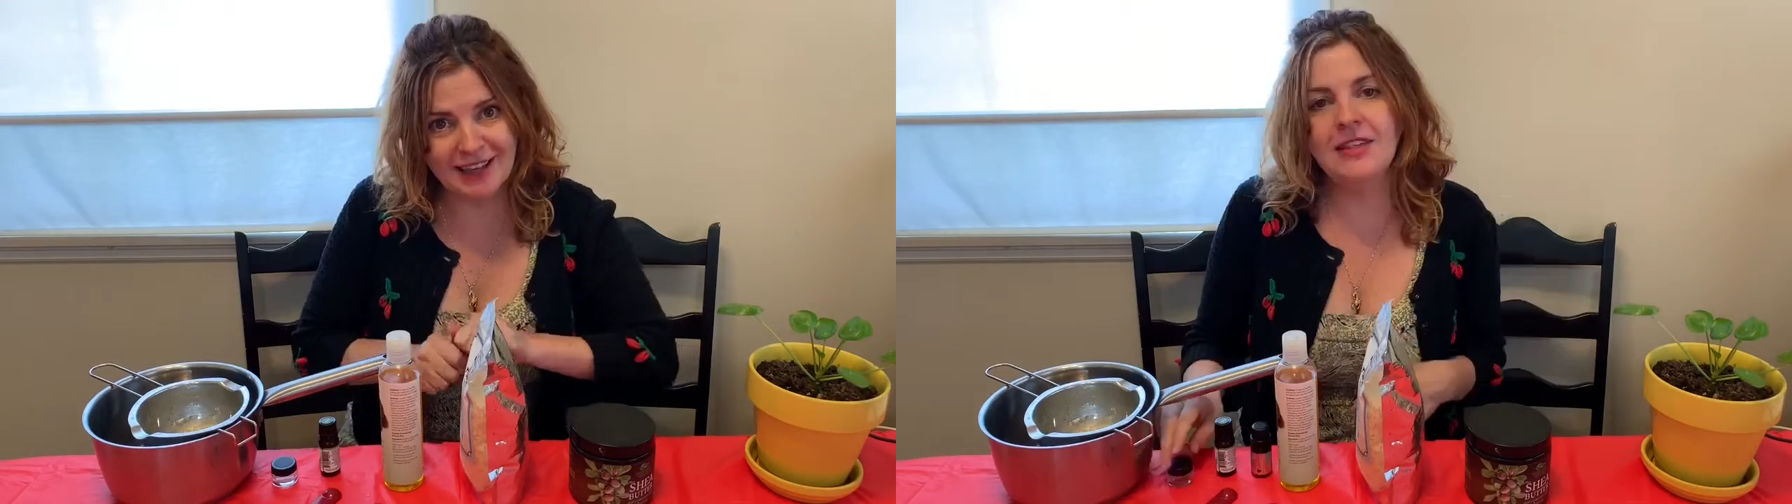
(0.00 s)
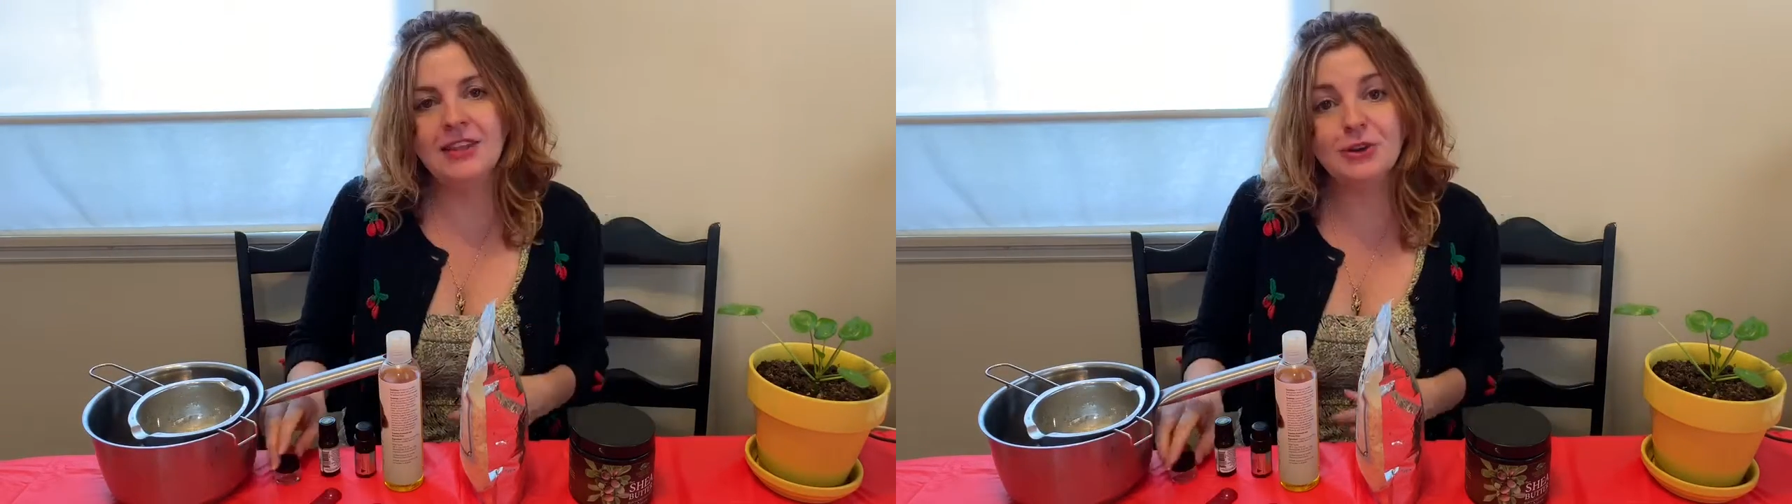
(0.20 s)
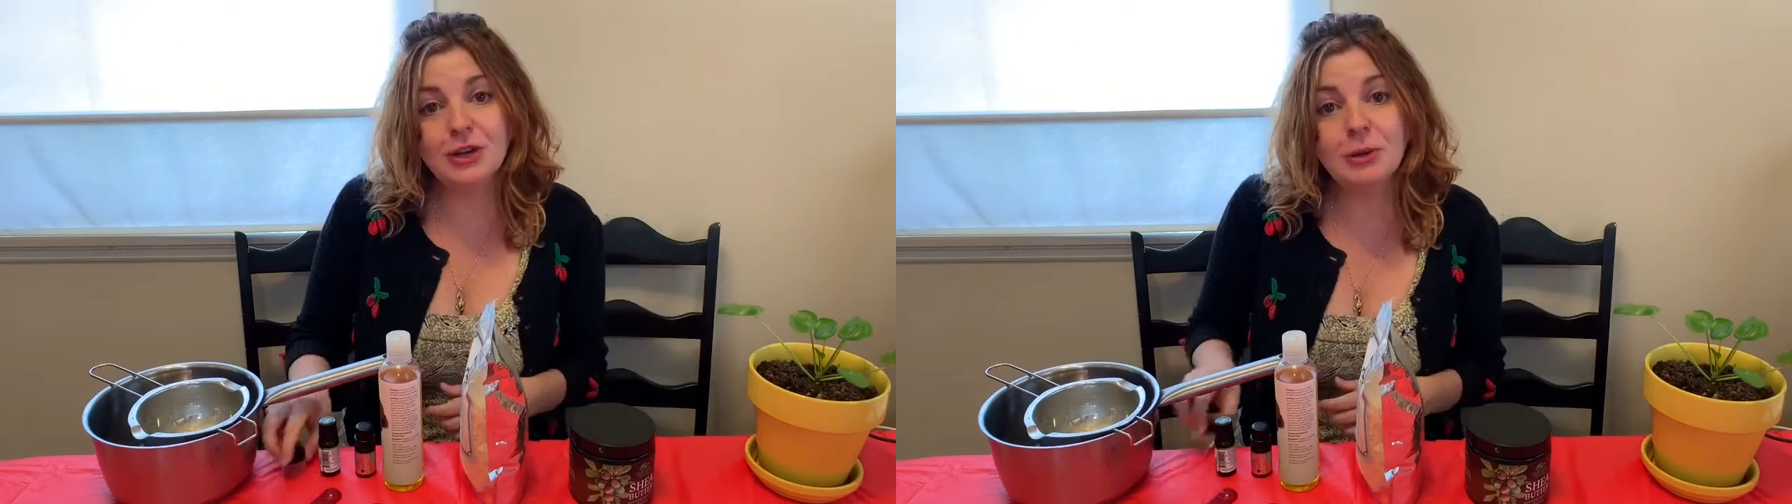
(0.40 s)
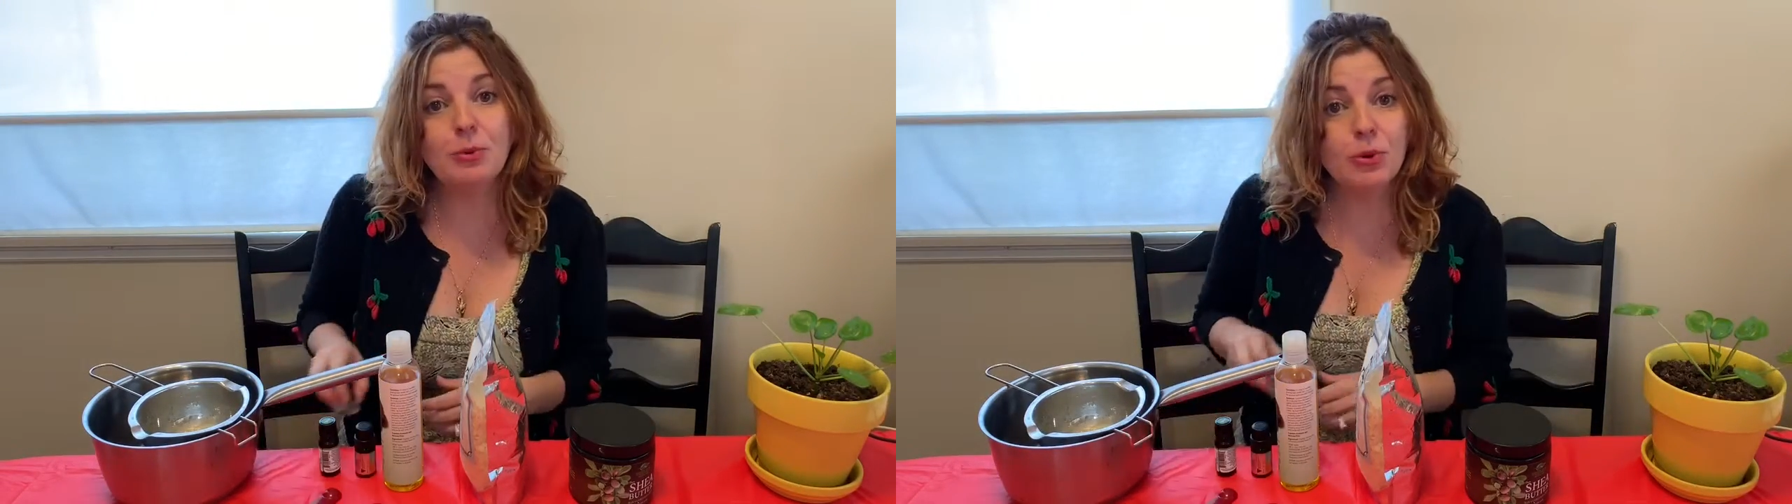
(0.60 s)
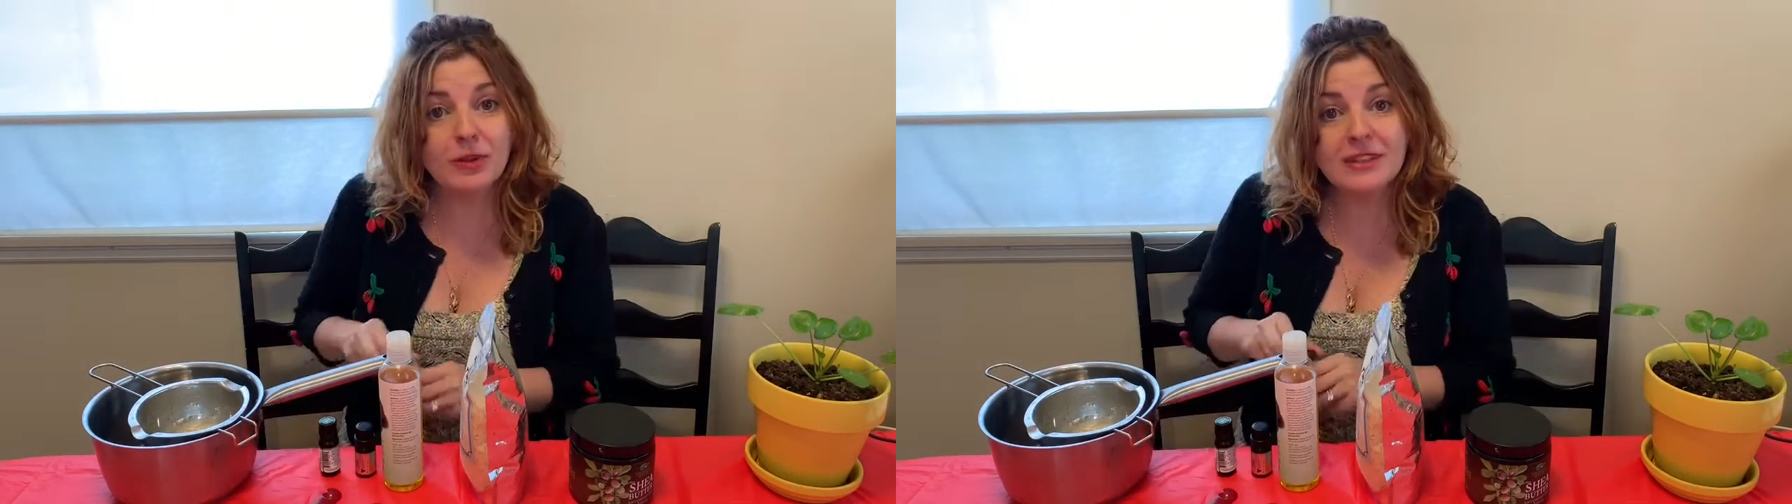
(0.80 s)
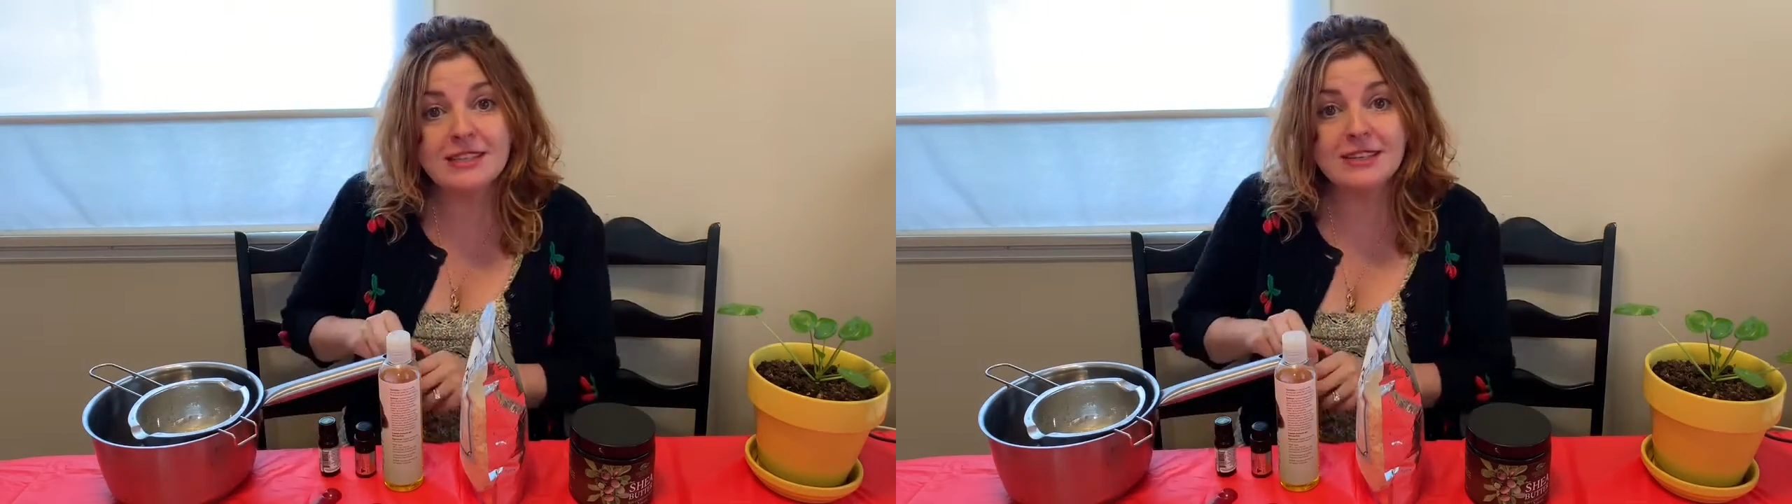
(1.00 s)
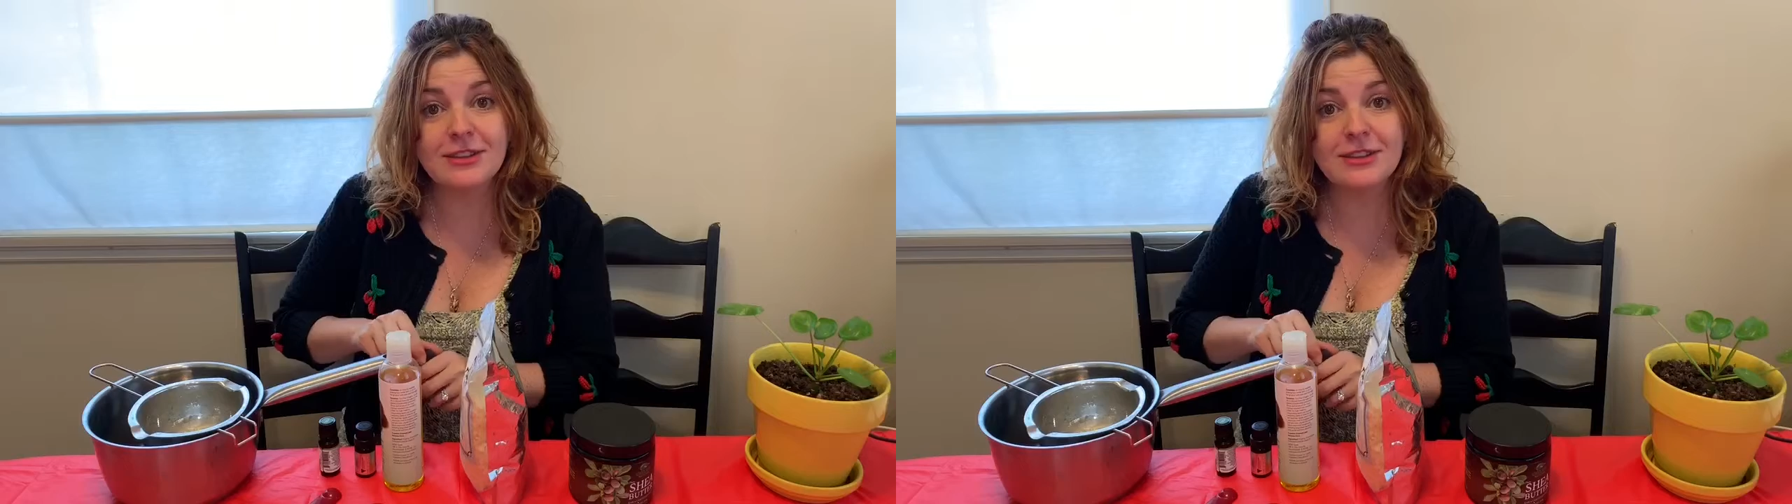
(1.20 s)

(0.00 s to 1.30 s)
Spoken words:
And then you're gonna pour this into